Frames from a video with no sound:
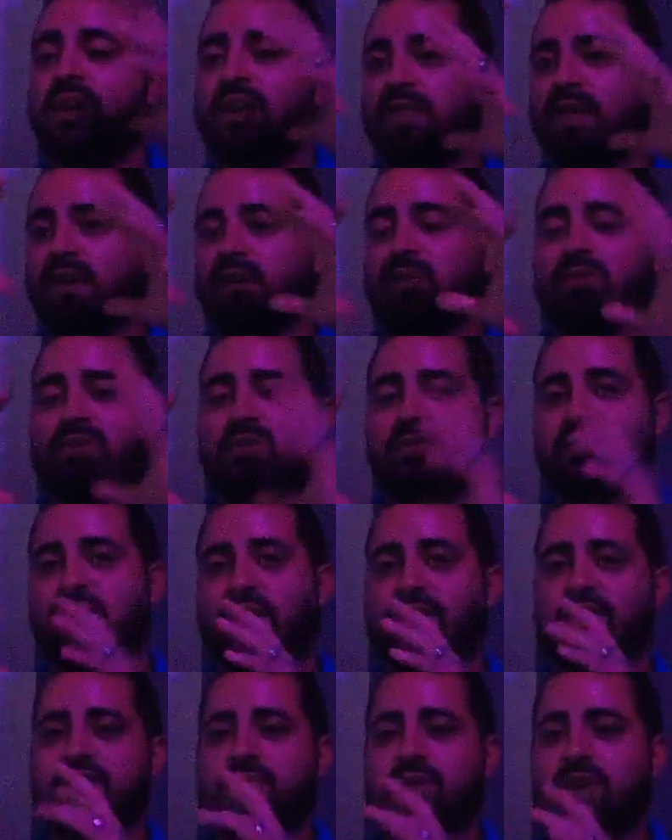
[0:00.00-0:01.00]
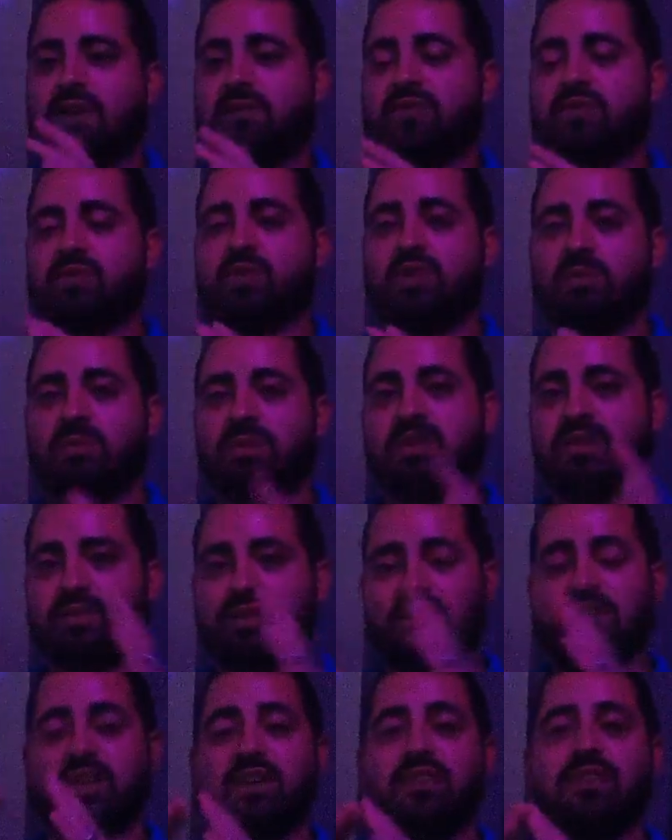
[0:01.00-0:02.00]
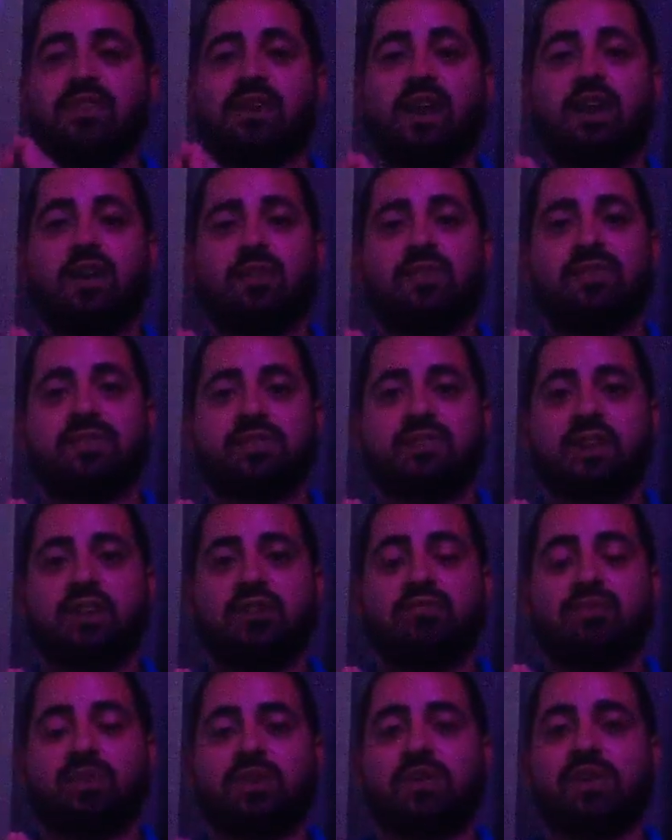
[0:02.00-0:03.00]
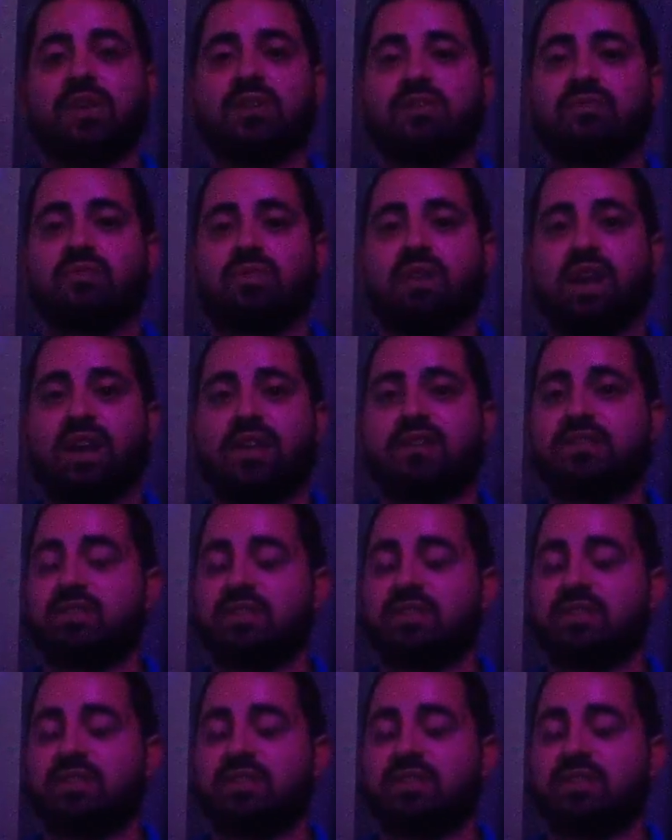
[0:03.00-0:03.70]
That all just fades away over 20 minutes. Then you hit your alpha stage where you're nice and relaxed.